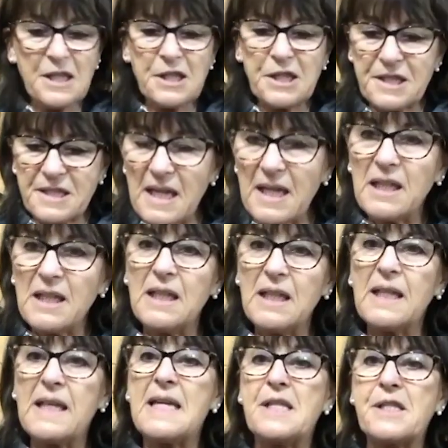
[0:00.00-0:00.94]

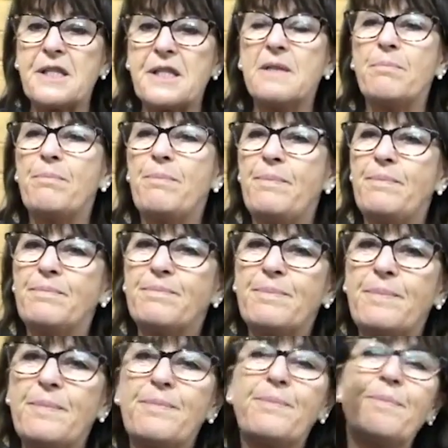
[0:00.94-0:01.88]
still isn't
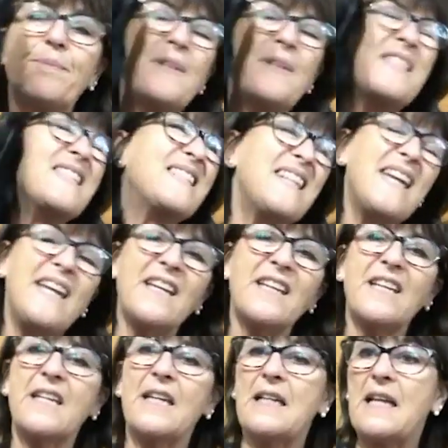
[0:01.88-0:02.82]

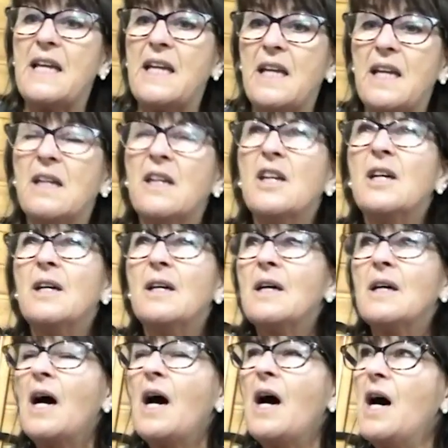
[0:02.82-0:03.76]
particularly
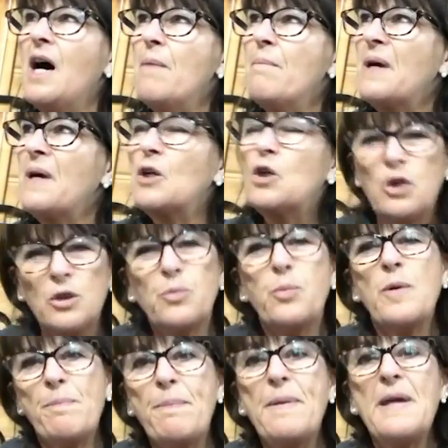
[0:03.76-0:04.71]
good
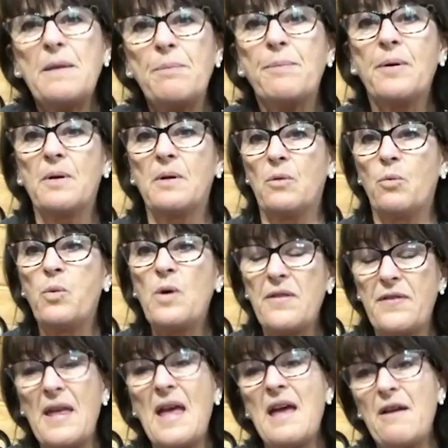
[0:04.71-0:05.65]
with people,
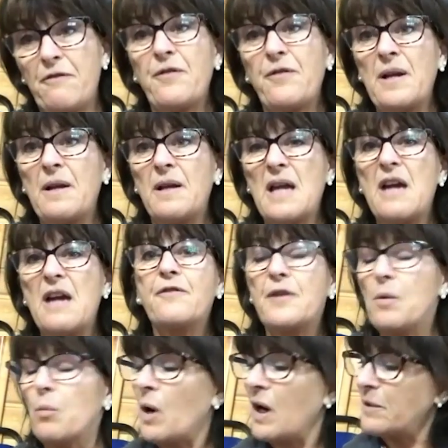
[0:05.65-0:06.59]
with
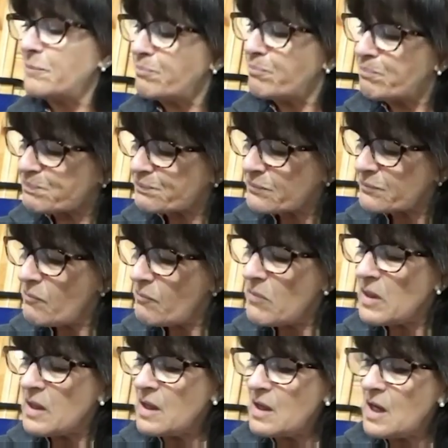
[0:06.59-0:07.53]
everyone.
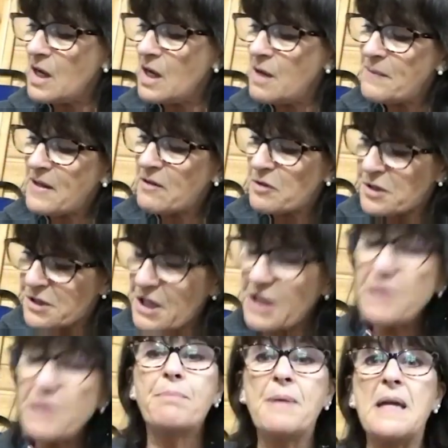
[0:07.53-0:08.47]
There are
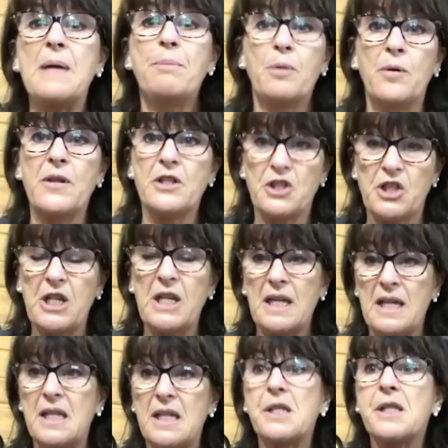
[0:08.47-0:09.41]
certain people that she
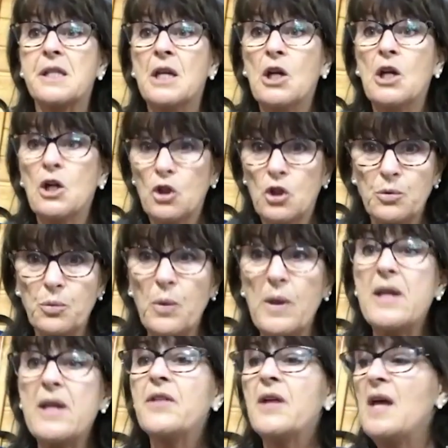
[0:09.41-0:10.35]
is good
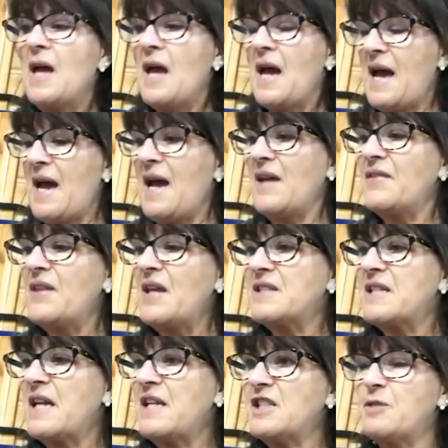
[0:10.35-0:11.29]
with, and they
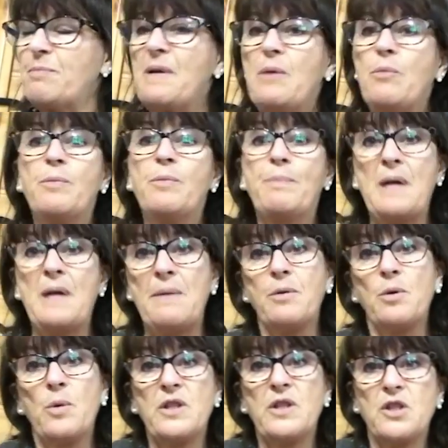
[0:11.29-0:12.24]
tend to be with
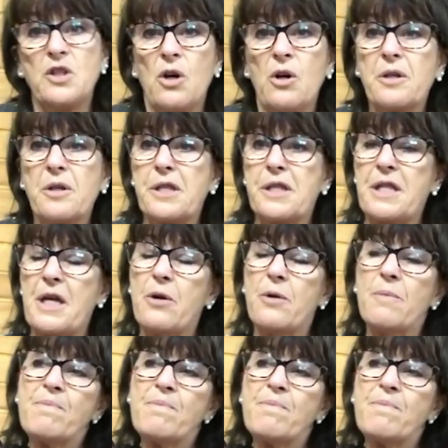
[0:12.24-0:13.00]
people with dogs. So